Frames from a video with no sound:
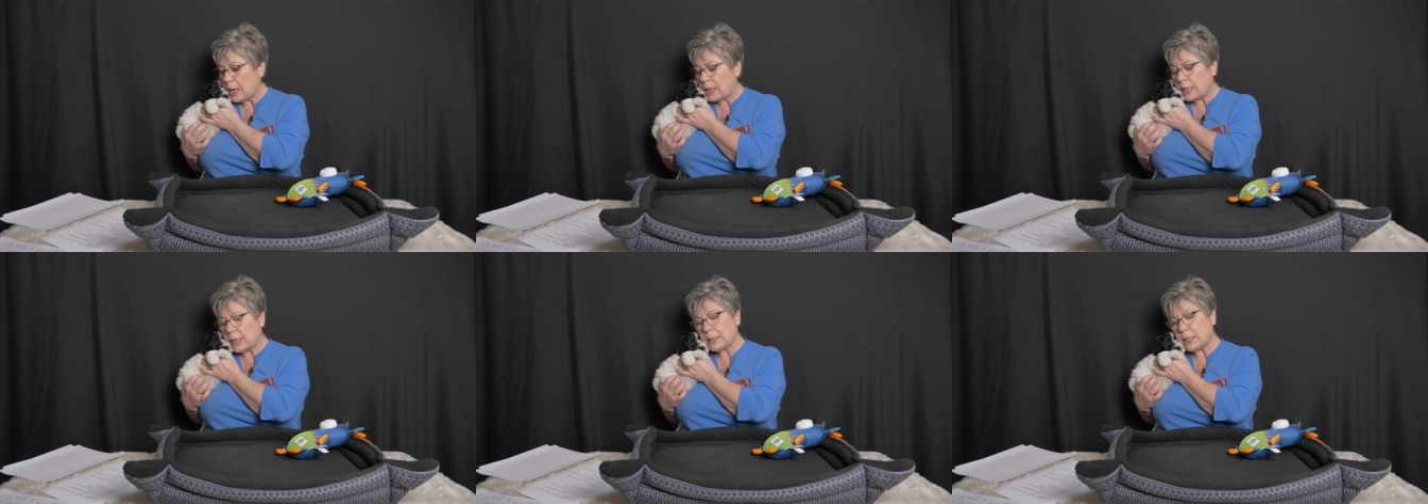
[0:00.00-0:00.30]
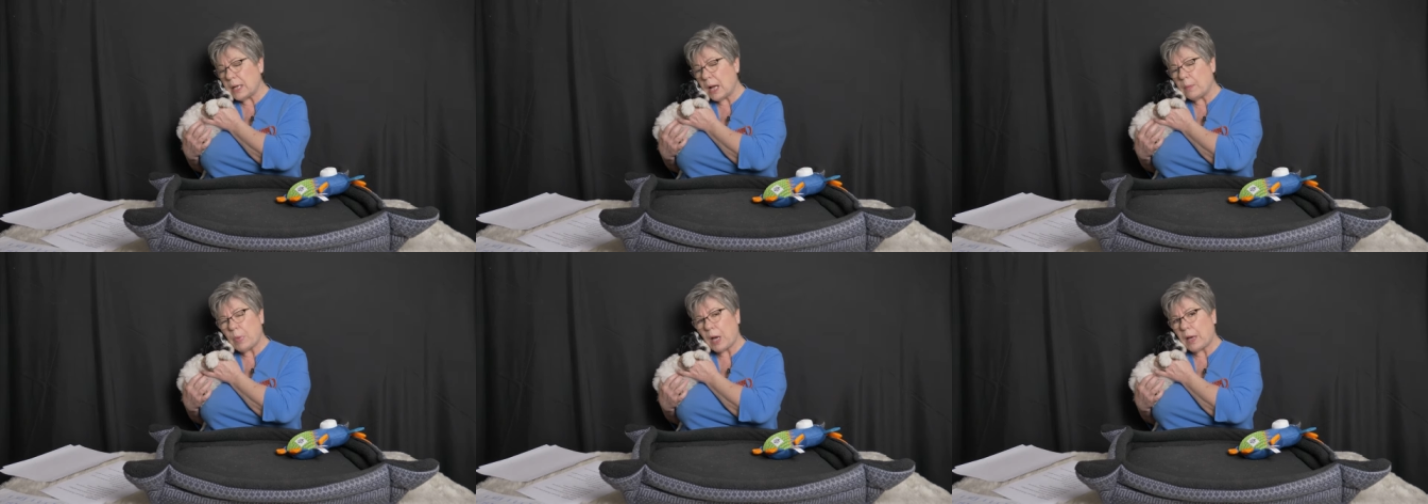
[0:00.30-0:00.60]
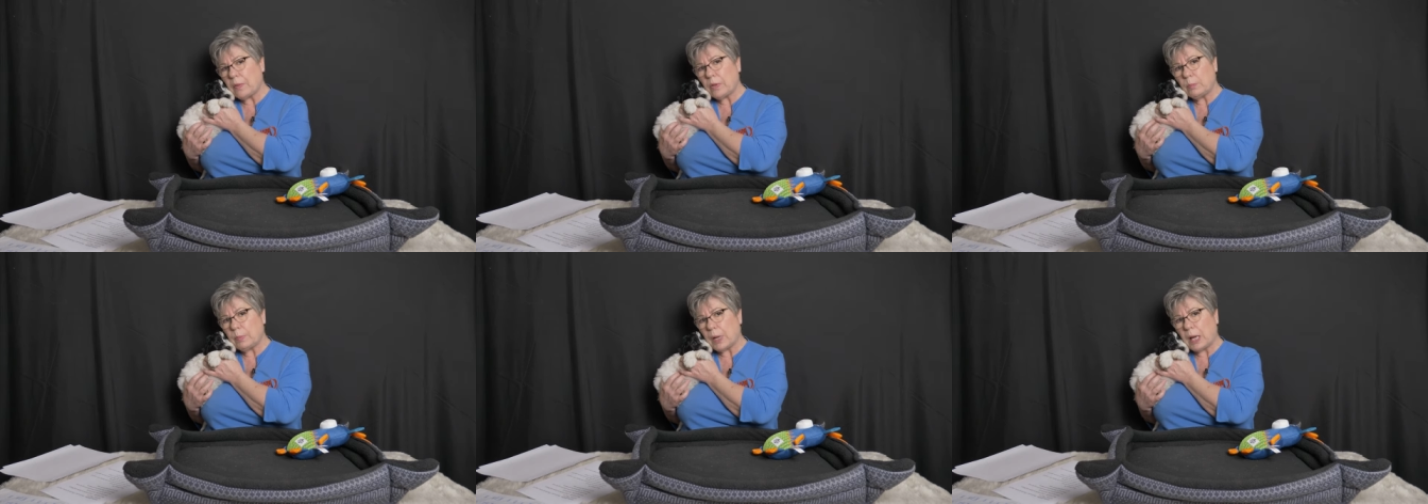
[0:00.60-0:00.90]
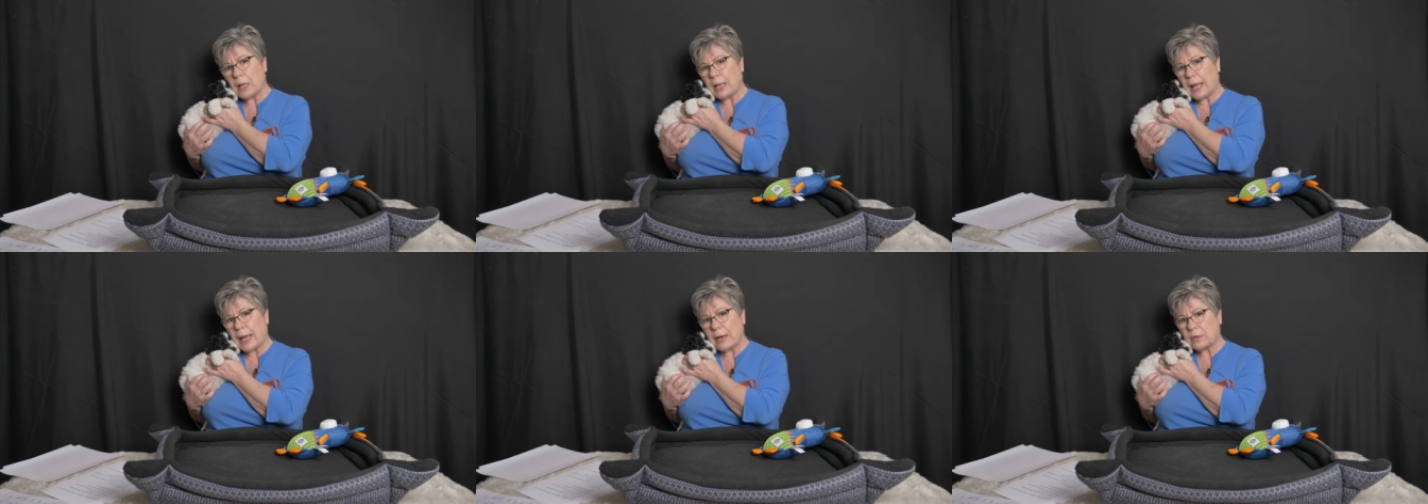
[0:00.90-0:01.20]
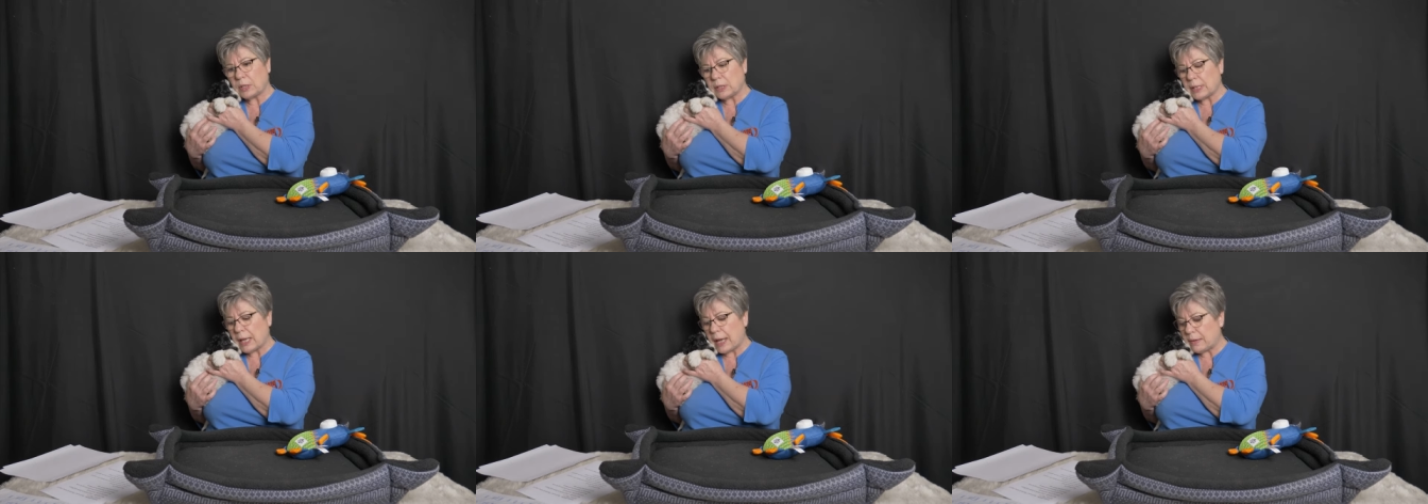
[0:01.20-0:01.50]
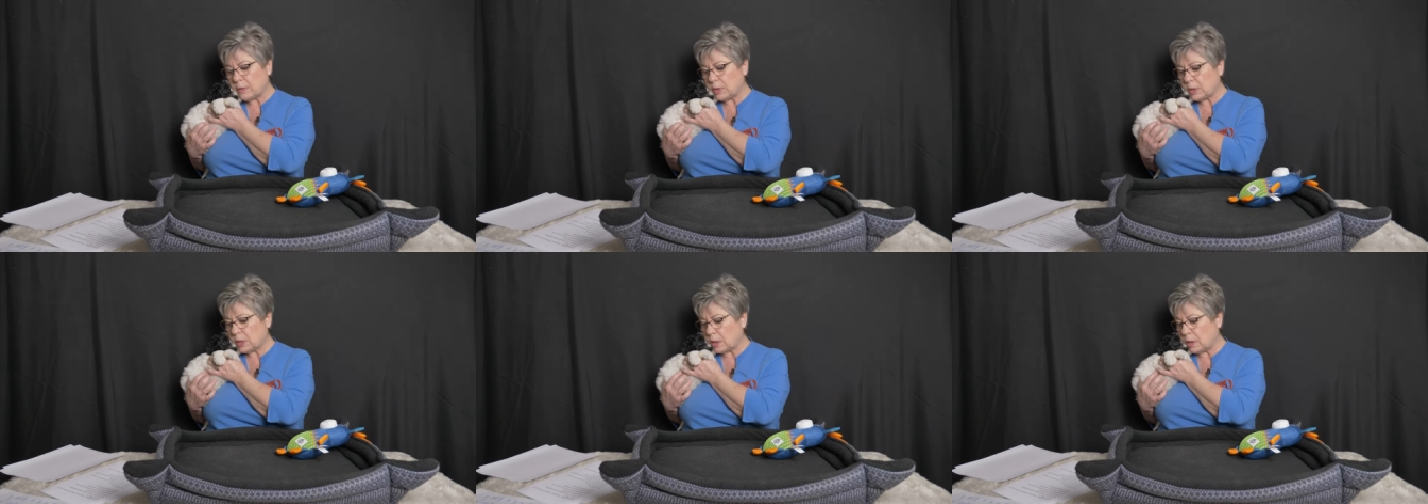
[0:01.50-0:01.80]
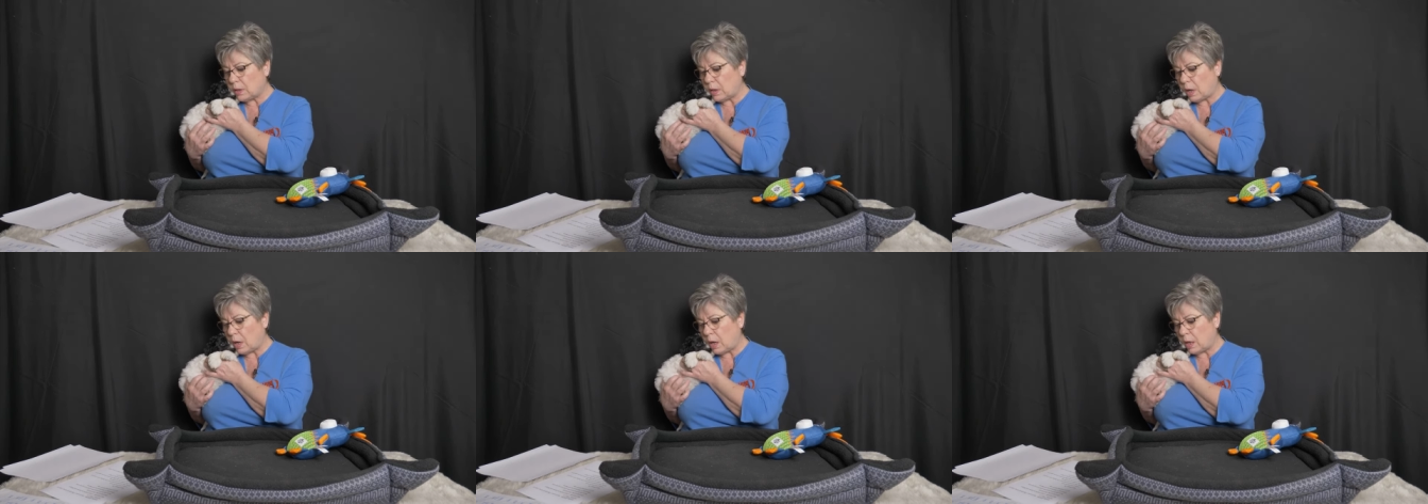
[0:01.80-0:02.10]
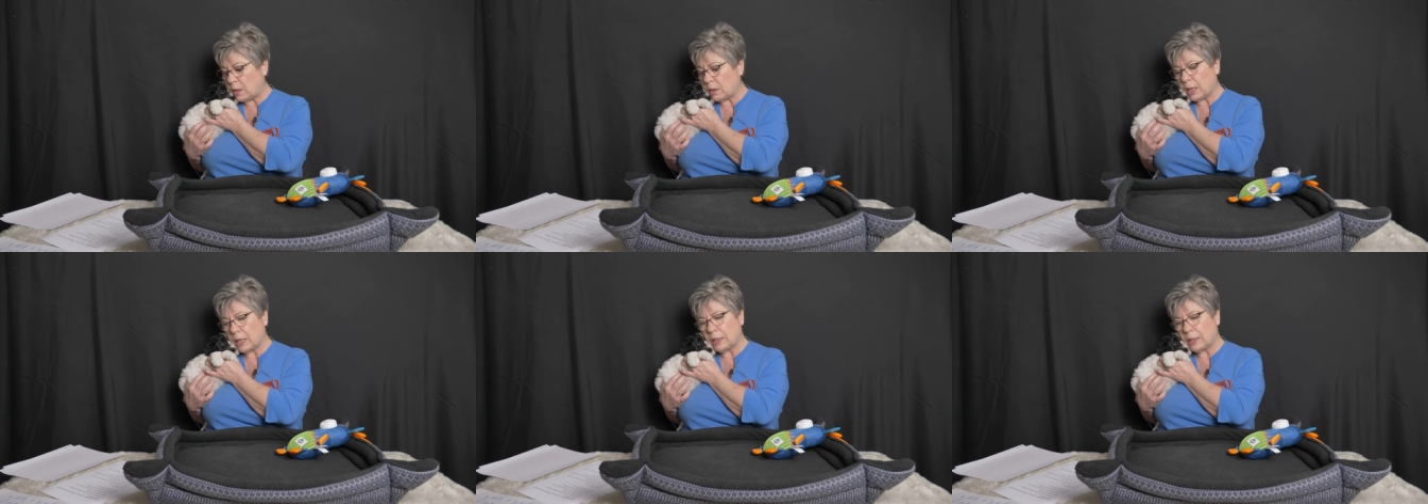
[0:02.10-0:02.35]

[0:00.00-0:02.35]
He's not bothered by loud sounds at all,